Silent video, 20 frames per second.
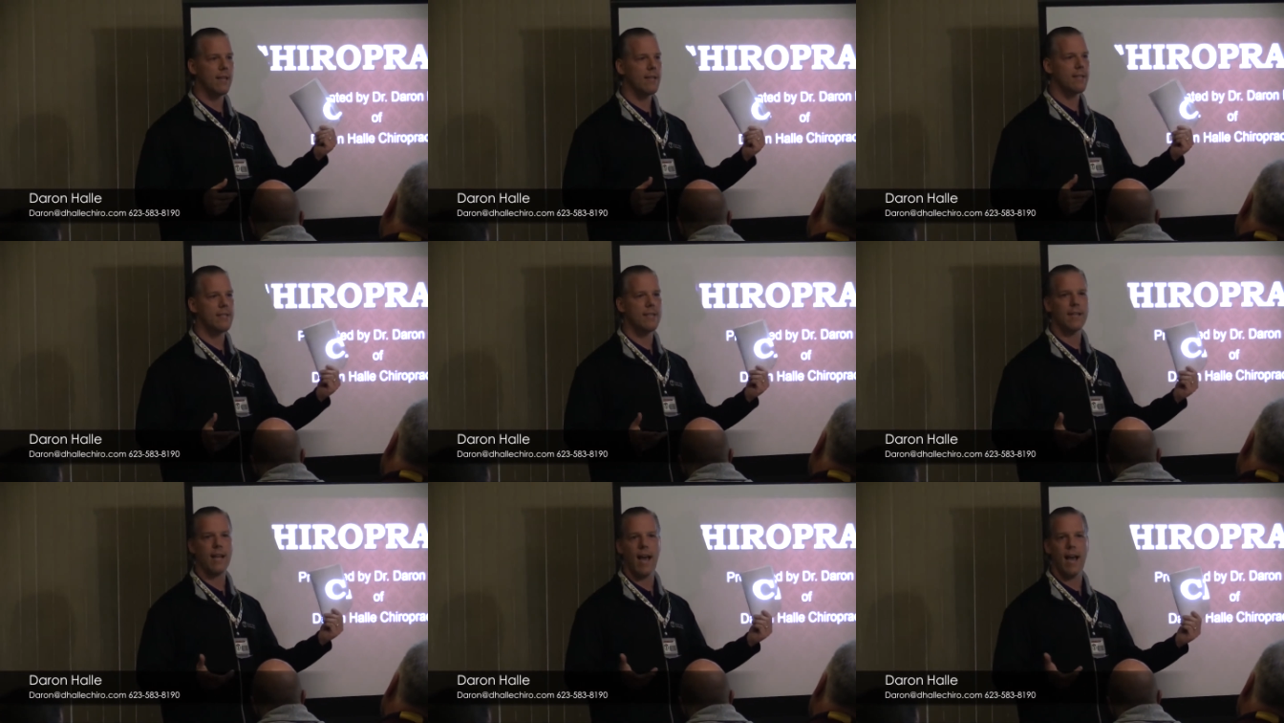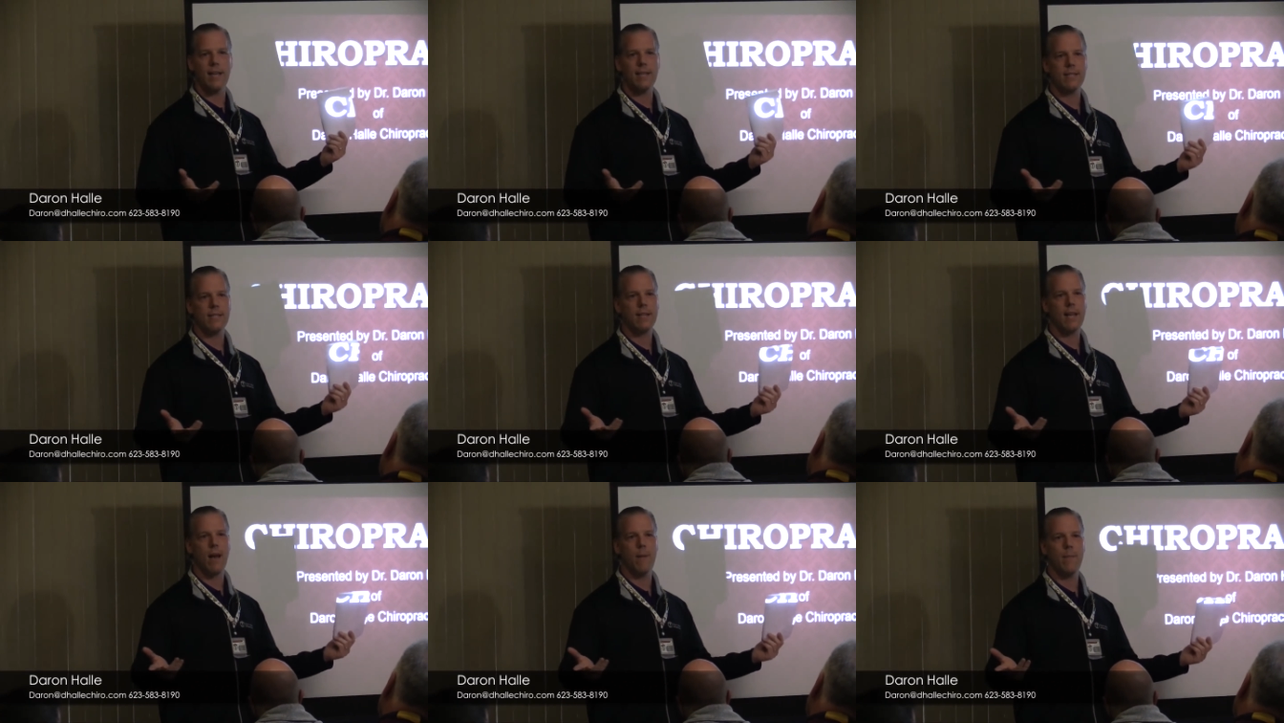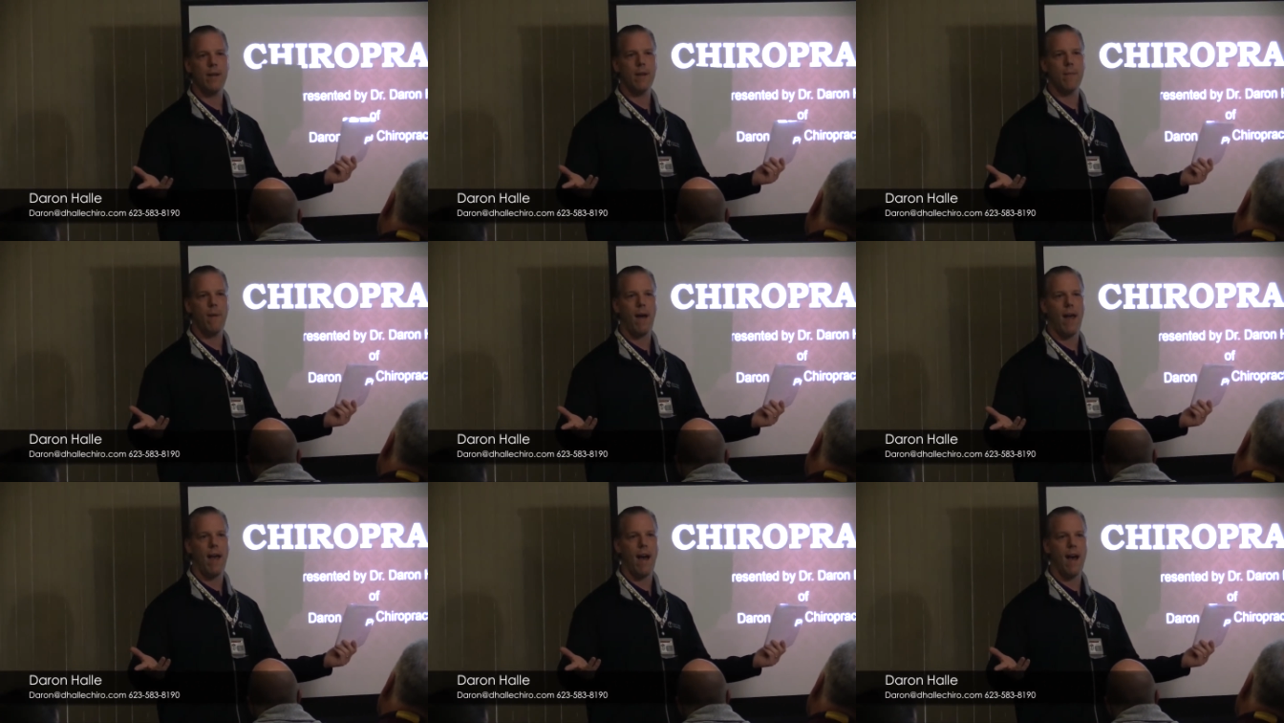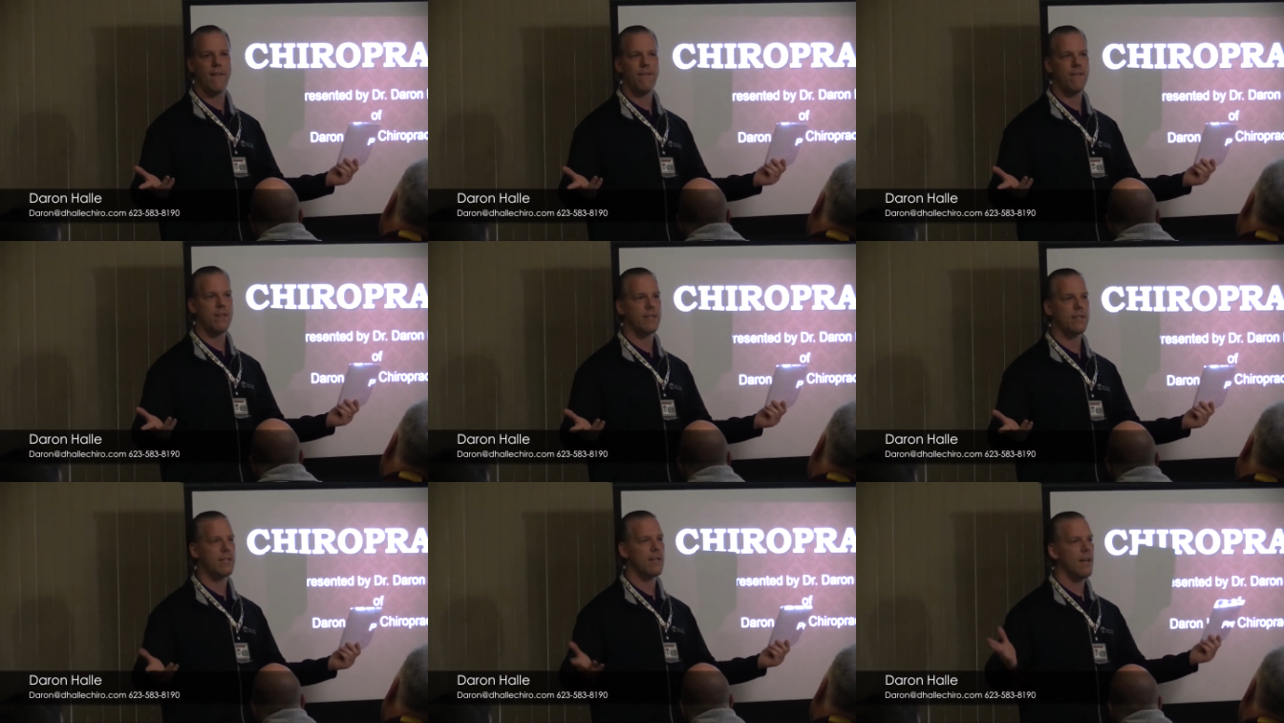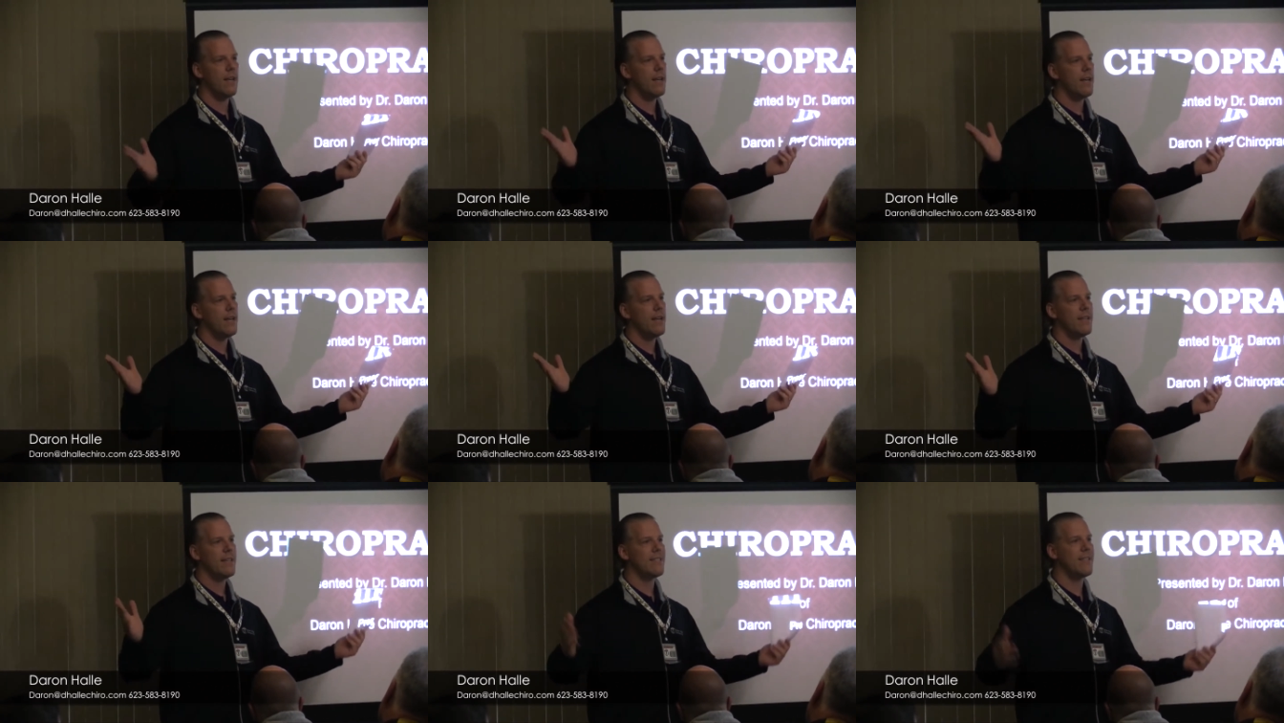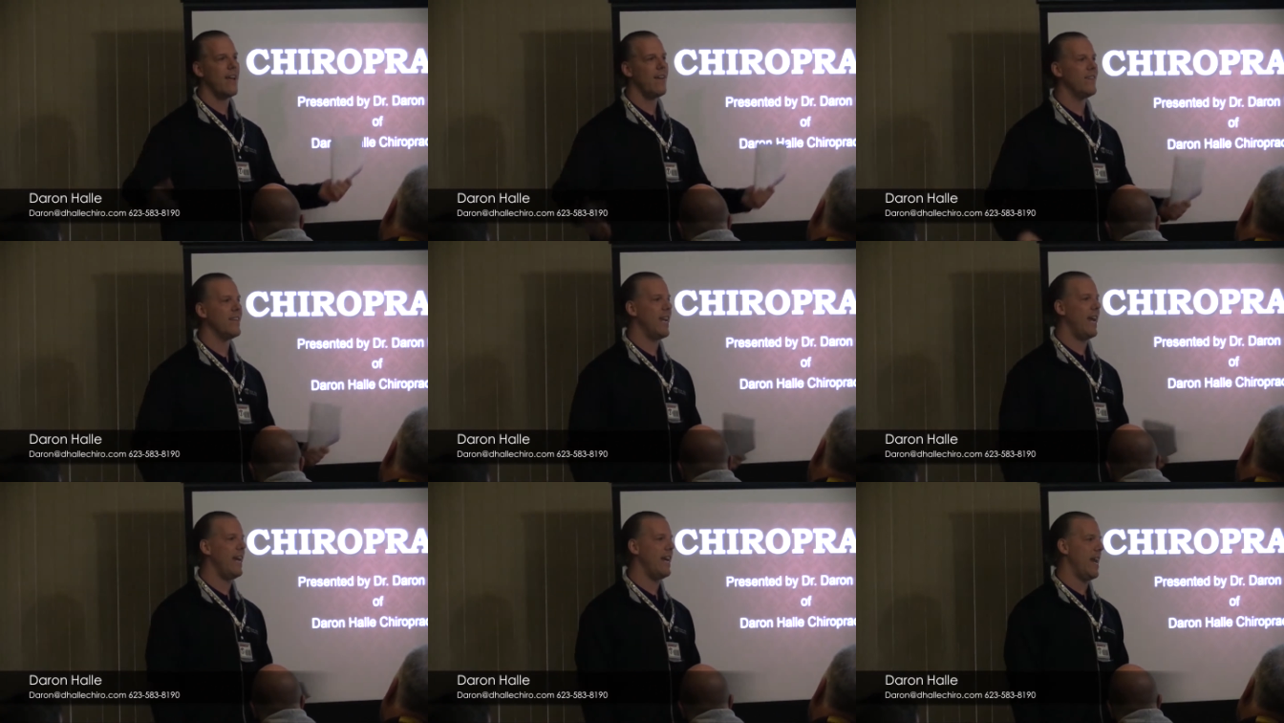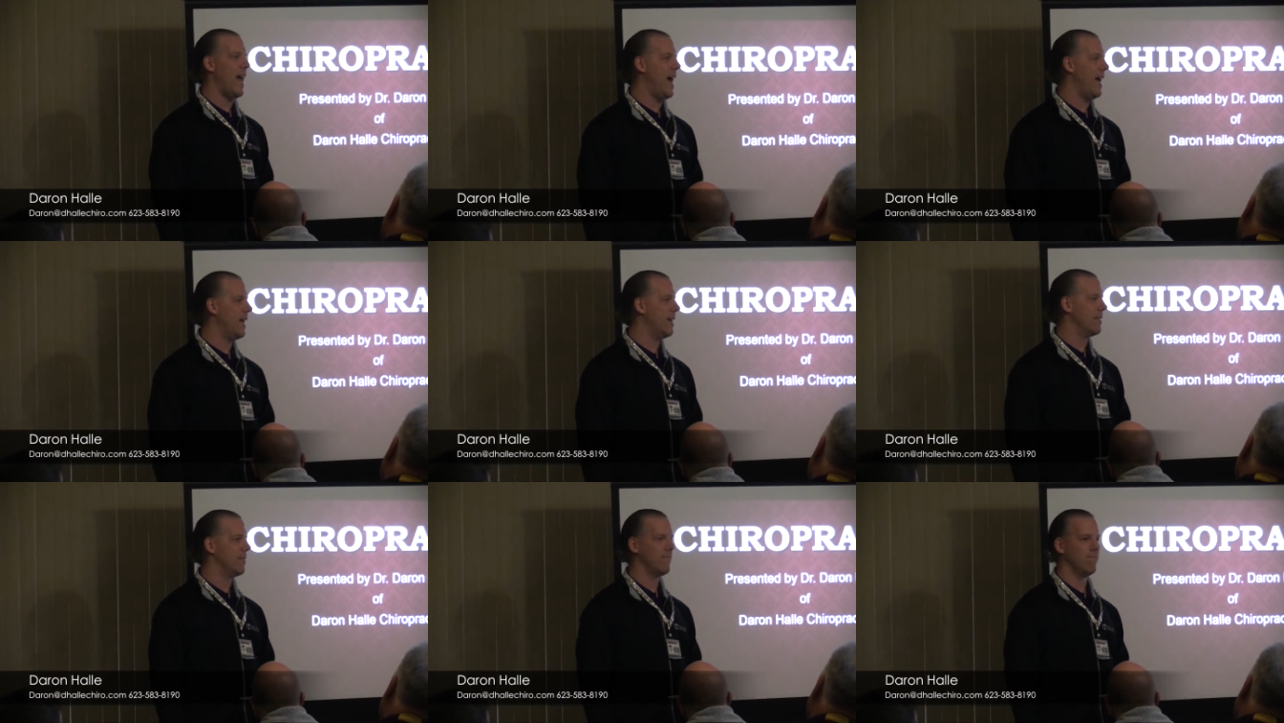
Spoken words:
Listen, guys, to come into my office, save a date night.